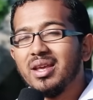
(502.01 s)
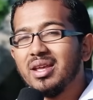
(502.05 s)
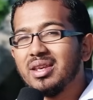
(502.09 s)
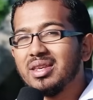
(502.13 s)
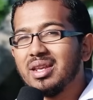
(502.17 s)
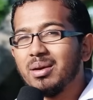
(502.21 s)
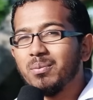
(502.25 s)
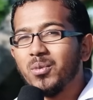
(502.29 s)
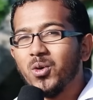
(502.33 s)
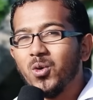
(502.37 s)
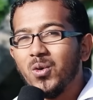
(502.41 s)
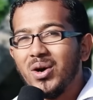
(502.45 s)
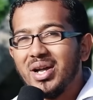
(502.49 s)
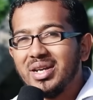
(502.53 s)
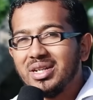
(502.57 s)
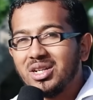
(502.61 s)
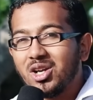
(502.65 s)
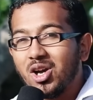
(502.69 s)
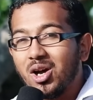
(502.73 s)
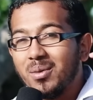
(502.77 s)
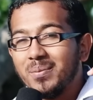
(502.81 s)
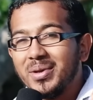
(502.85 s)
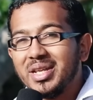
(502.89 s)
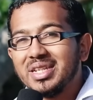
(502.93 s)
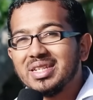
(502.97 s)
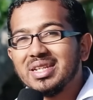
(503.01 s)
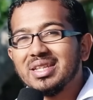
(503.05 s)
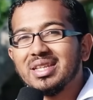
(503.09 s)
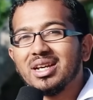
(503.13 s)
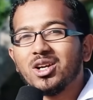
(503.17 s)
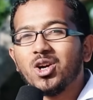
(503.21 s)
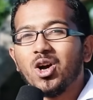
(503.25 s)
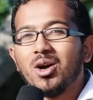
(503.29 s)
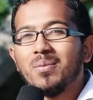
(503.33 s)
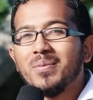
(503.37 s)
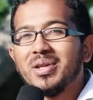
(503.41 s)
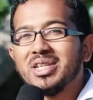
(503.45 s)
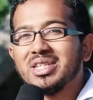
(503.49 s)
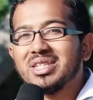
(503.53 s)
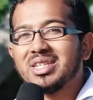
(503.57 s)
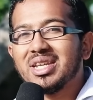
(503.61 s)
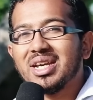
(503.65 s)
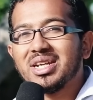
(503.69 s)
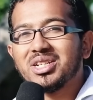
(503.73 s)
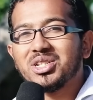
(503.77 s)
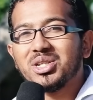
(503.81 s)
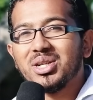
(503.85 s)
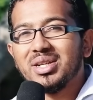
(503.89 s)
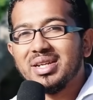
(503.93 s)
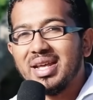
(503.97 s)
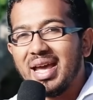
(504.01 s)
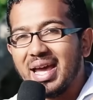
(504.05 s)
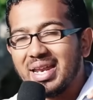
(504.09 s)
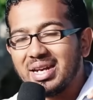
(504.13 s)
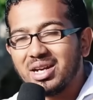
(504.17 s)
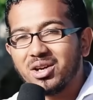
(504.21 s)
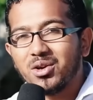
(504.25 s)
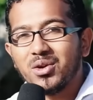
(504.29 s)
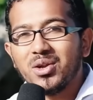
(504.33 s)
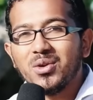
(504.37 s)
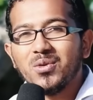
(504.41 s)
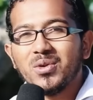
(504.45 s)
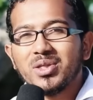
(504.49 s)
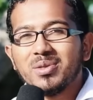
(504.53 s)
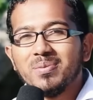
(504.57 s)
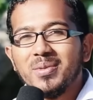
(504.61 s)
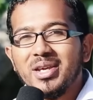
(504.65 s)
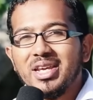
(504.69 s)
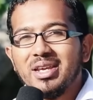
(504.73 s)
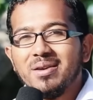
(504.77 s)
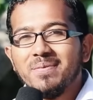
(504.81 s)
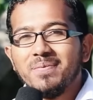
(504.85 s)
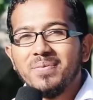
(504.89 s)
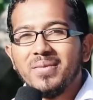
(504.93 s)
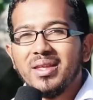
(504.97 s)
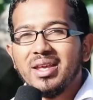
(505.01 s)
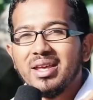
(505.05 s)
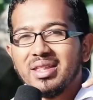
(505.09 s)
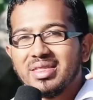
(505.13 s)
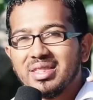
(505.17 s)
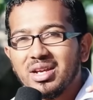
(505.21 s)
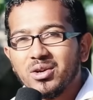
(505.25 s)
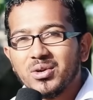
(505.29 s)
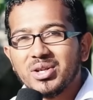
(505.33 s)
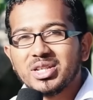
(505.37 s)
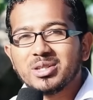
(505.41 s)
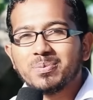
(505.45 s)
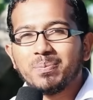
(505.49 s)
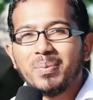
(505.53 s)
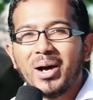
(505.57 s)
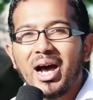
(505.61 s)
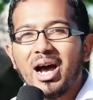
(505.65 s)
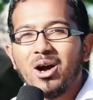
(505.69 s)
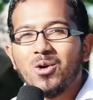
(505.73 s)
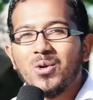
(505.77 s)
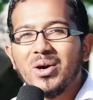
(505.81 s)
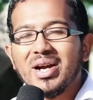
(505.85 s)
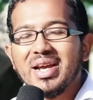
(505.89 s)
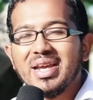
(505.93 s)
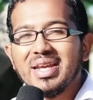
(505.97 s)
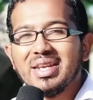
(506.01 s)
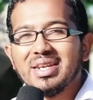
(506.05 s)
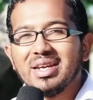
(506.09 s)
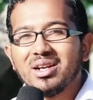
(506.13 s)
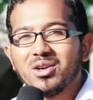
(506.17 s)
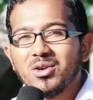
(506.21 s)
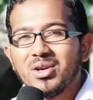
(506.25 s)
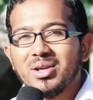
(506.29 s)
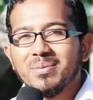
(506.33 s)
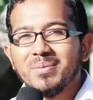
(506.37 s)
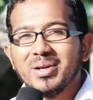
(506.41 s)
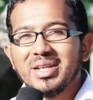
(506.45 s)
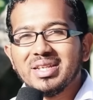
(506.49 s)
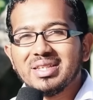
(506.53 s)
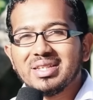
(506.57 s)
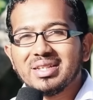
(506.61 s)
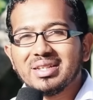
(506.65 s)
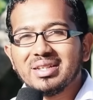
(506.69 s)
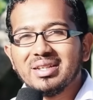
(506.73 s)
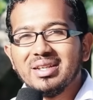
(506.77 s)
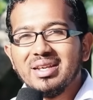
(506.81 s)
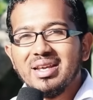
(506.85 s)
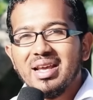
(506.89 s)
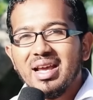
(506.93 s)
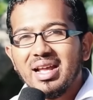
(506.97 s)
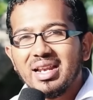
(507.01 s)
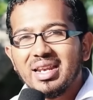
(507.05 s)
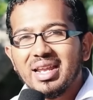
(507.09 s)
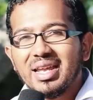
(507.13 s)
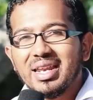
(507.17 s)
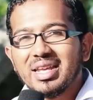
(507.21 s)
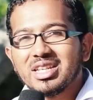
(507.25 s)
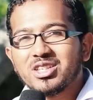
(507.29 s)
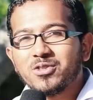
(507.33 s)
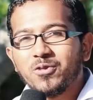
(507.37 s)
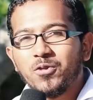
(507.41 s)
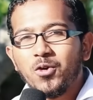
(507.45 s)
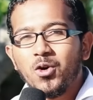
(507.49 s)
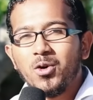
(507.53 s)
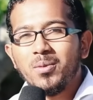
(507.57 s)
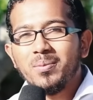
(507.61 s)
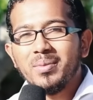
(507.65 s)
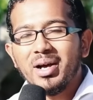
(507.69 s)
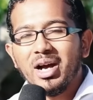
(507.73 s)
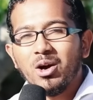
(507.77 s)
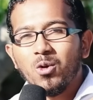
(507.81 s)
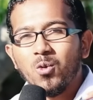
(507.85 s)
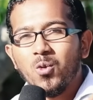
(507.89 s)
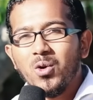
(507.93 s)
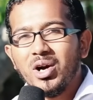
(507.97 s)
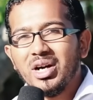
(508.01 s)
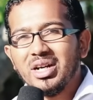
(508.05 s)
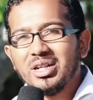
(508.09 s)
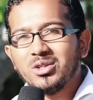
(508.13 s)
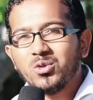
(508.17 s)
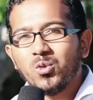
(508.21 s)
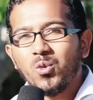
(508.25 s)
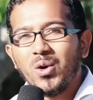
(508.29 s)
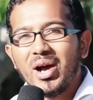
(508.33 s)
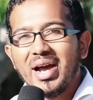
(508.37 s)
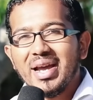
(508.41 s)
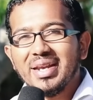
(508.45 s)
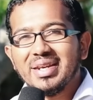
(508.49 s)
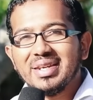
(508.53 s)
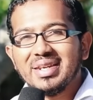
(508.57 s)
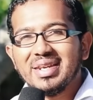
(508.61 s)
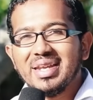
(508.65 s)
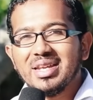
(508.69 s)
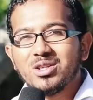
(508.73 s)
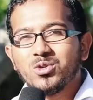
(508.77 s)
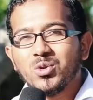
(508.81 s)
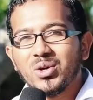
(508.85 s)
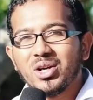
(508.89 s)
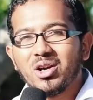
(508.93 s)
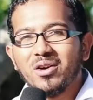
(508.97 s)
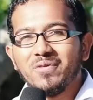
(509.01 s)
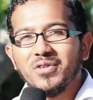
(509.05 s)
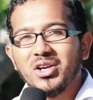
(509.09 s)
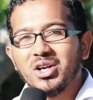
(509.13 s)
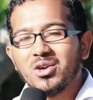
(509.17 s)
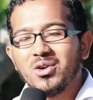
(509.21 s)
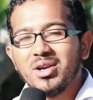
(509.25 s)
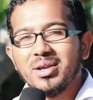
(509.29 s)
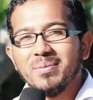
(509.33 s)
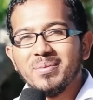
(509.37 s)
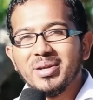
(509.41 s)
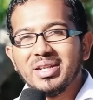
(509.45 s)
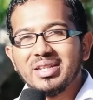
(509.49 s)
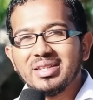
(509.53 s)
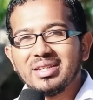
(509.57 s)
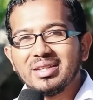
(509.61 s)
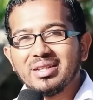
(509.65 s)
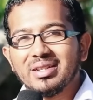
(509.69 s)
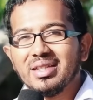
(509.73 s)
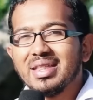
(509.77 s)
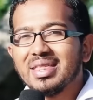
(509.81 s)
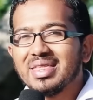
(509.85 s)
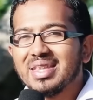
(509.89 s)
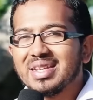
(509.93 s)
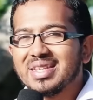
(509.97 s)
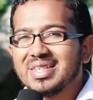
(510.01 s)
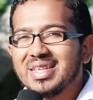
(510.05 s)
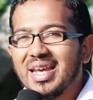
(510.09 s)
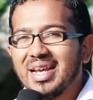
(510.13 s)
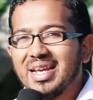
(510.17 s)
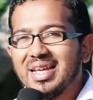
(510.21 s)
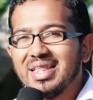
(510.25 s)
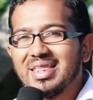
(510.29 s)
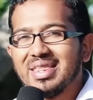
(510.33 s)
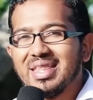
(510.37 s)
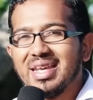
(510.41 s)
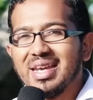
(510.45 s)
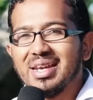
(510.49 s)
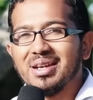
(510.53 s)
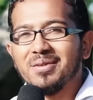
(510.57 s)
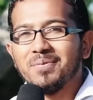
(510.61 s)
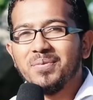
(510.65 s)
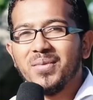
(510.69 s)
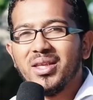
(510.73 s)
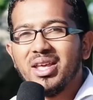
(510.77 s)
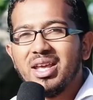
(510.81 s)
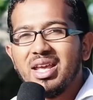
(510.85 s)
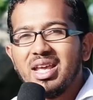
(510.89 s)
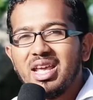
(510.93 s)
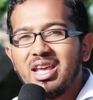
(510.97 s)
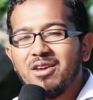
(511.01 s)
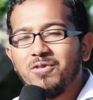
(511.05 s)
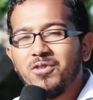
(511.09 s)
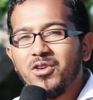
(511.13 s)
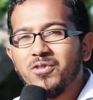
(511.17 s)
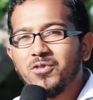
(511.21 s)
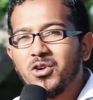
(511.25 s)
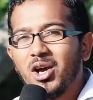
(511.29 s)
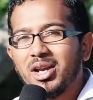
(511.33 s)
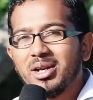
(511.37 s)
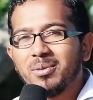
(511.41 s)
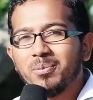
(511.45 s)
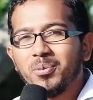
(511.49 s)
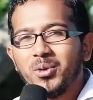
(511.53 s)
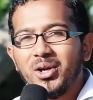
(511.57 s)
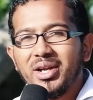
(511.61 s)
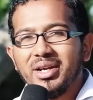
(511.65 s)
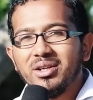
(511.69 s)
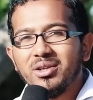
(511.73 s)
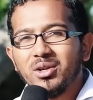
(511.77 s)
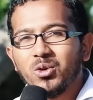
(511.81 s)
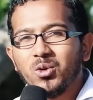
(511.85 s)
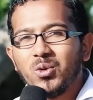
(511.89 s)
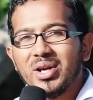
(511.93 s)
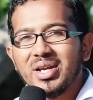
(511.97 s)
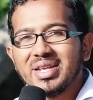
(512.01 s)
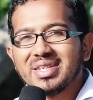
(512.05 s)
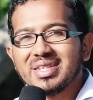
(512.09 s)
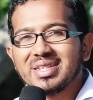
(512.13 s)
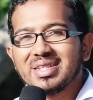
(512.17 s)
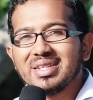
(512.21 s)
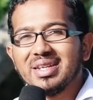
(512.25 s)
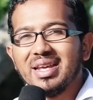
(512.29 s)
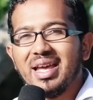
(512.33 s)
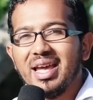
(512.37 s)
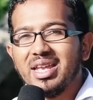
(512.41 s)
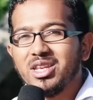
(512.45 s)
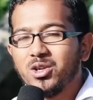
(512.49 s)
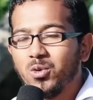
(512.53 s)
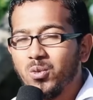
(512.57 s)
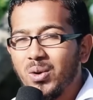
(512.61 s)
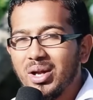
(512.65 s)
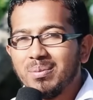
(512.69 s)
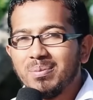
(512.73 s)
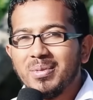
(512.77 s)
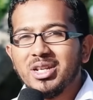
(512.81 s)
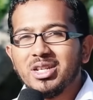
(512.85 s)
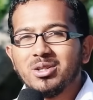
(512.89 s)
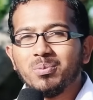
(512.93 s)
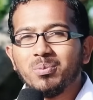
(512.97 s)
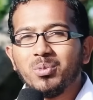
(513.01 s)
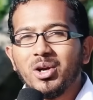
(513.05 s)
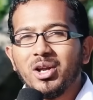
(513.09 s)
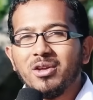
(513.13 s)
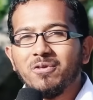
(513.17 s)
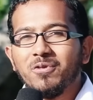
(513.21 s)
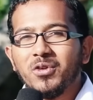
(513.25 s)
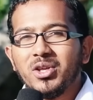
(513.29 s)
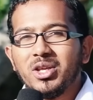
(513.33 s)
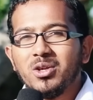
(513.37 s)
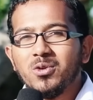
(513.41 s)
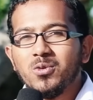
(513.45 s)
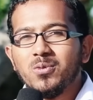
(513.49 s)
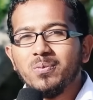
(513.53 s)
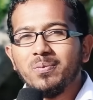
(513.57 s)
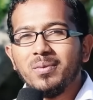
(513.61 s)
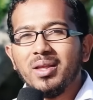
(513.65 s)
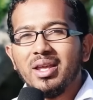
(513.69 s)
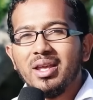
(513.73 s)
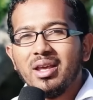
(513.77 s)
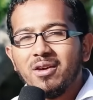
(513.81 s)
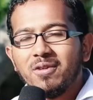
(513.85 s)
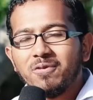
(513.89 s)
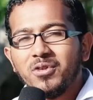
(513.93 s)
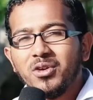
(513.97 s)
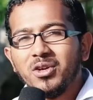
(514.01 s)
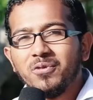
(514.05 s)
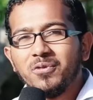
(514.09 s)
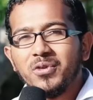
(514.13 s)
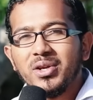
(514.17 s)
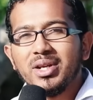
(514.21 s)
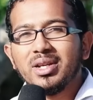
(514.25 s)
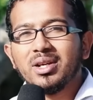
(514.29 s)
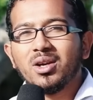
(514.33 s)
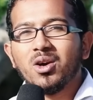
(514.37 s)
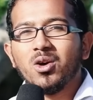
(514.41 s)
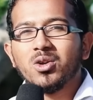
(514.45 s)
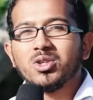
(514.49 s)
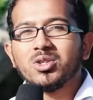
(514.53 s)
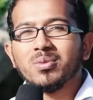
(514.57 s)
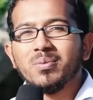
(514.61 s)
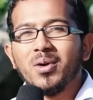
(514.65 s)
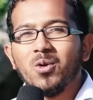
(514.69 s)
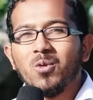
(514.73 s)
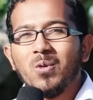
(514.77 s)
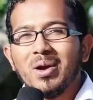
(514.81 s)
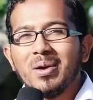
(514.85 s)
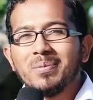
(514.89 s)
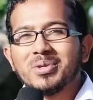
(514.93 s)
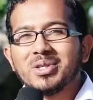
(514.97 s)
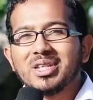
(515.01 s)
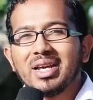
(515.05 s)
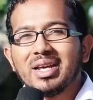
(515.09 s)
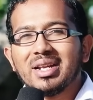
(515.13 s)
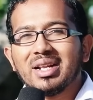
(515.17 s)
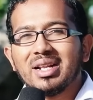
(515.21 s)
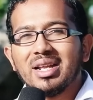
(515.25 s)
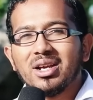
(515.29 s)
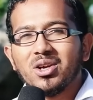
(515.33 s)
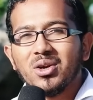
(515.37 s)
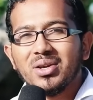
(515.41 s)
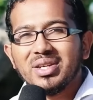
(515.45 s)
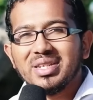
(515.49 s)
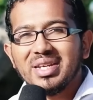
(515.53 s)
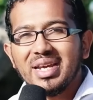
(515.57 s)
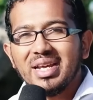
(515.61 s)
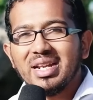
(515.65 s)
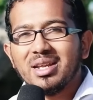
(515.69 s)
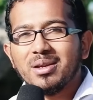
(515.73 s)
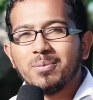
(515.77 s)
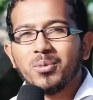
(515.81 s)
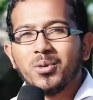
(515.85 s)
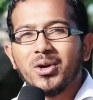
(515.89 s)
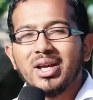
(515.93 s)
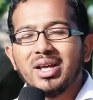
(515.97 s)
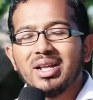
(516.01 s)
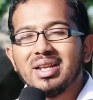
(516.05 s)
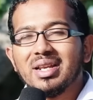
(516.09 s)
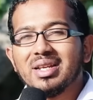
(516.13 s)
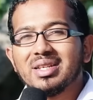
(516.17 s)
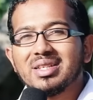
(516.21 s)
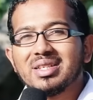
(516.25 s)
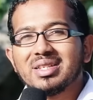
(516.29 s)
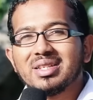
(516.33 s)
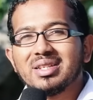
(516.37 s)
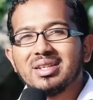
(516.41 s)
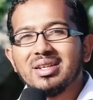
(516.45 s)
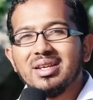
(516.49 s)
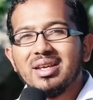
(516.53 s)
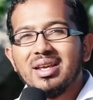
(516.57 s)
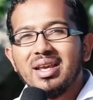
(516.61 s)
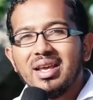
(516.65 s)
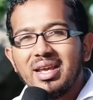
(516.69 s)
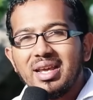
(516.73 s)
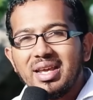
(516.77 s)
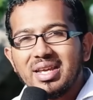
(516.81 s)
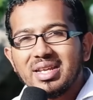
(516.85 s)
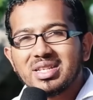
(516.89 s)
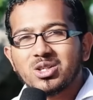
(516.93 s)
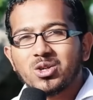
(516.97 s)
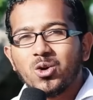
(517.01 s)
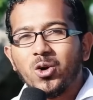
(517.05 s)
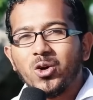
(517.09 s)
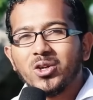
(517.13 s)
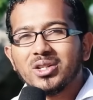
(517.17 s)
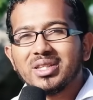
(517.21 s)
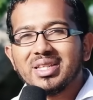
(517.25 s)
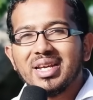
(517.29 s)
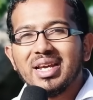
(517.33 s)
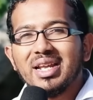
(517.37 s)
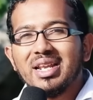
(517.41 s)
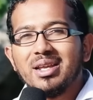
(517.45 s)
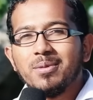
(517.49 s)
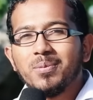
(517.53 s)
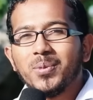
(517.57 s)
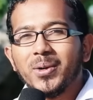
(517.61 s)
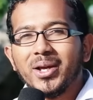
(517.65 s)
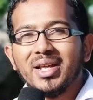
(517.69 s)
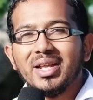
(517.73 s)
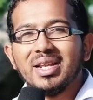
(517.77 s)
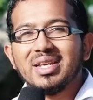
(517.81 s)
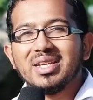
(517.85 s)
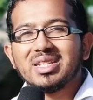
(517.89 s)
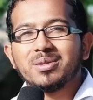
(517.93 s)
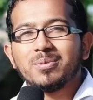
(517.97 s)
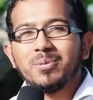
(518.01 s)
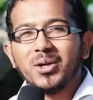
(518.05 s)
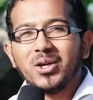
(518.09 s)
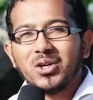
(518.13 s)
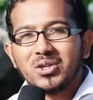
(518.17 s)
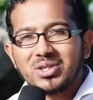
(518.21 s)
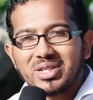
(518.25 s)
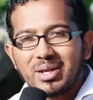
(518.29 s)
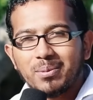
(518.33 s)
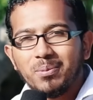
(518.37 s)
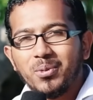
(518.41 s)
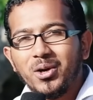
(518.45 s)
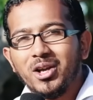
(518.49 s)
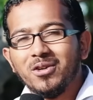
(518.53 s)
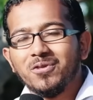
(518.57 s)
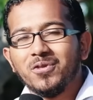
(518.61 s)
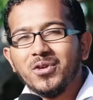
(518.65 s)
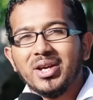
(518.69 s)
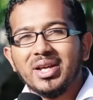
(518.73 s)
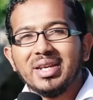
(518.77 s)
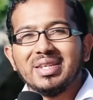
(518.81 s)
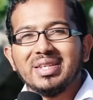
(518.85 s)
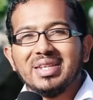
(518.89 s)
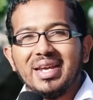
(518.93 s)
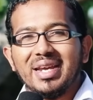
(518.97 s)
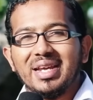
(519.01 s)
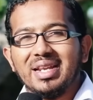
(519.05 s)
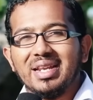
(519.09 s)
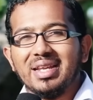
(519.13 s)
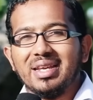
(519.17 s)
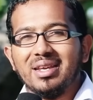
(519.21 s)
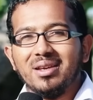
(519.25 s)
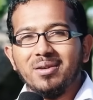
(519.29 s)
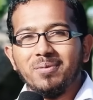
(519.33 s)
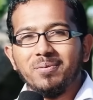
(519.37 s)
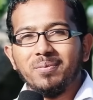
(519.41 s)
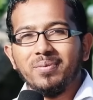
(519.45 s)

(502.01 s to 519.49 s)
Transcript: Number one, comment in the comment section and agree with me. There is power in agreement. Let us form a worldwide network of agreement. The second thing, if you've got a prayer request and you want me to pray for you, feel free to go to my website, click on Daily Prayer List. It's called Daily Prayer List because I pray for it daily.